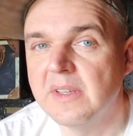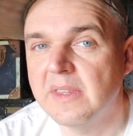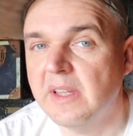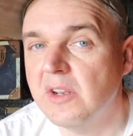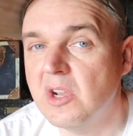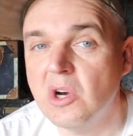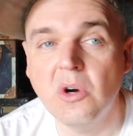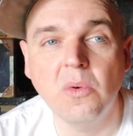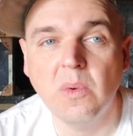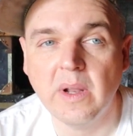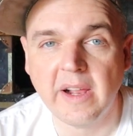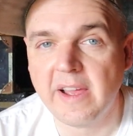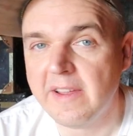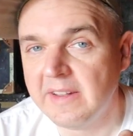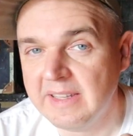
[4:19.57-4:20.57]
that know what
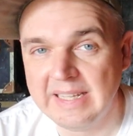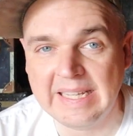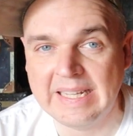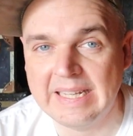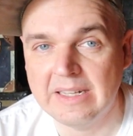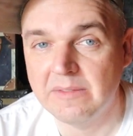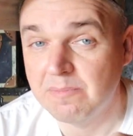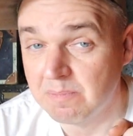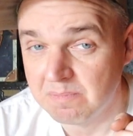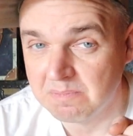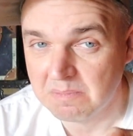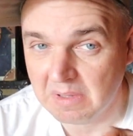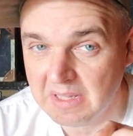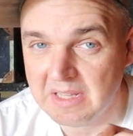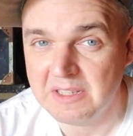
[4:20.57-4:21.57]
I did,
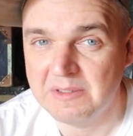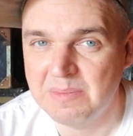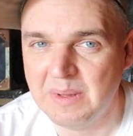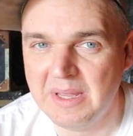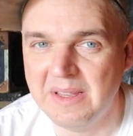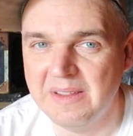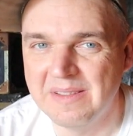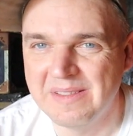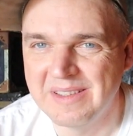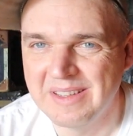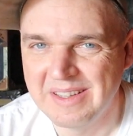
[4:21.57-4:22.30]
please be